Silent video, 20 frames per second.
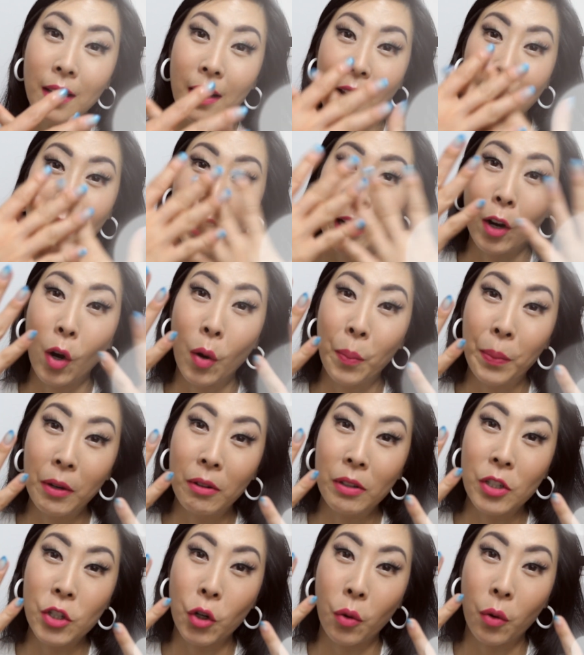and I hope you
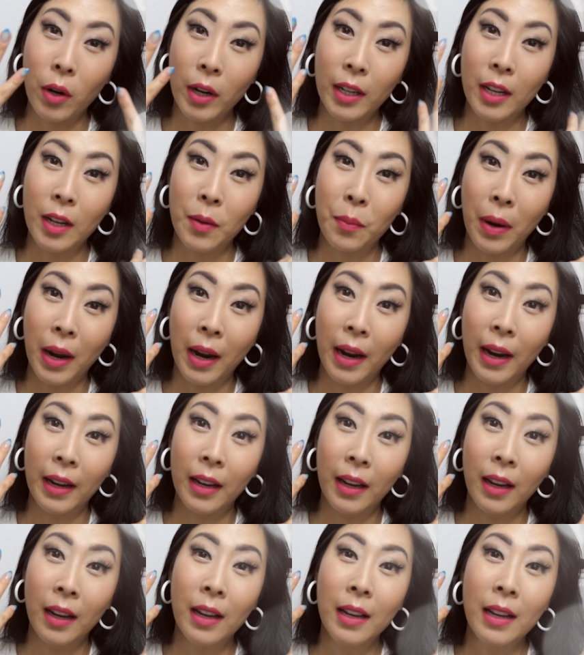enjoyed
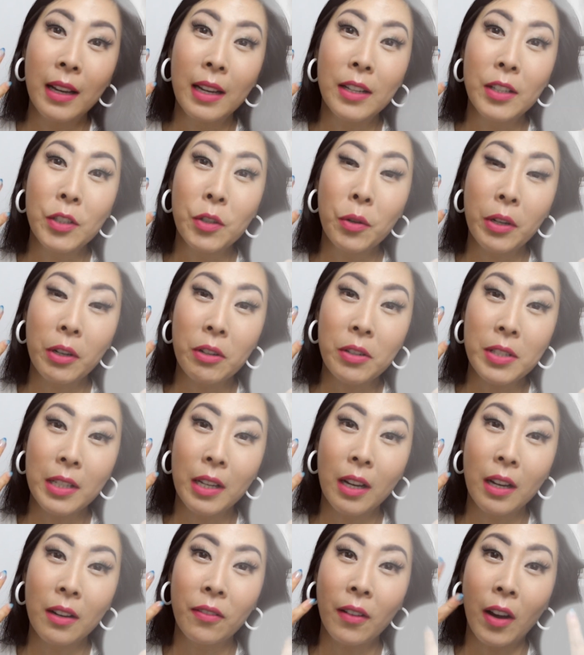my
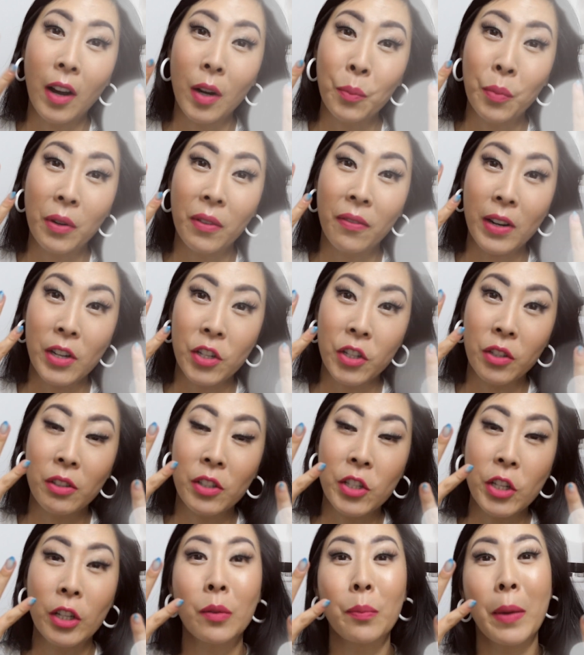do-it-yourself unprofessional gel